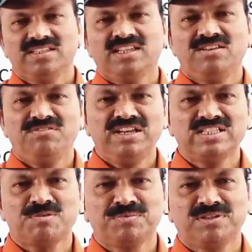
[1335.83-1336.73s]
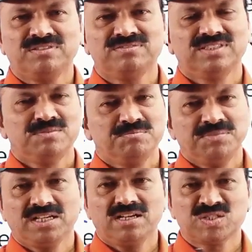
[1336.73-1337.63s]
in every chapter?
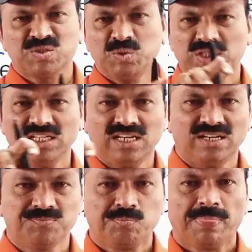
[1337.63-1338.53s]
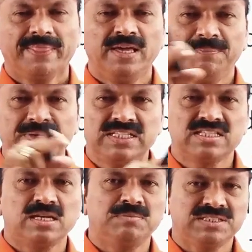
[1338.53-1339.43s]
Because total AP
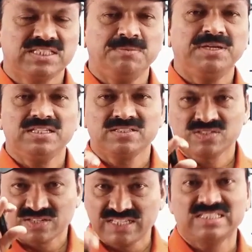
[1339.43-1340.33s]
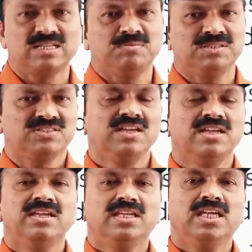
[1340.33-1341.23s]
syllabus, AP history syllabus,
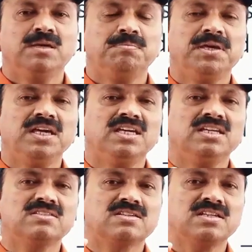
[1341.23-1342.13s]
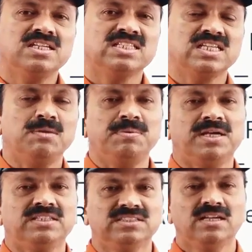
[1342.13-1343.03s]
AP history
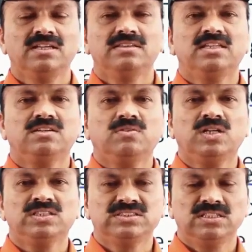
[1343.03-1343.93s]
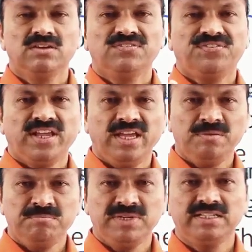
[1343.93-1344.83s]
syllabus that was
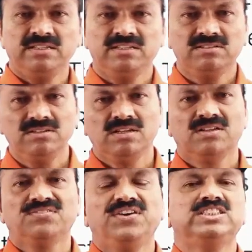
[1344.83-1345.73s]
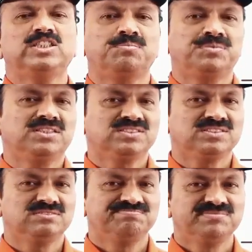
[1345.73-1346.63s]
framed under 5 chapters.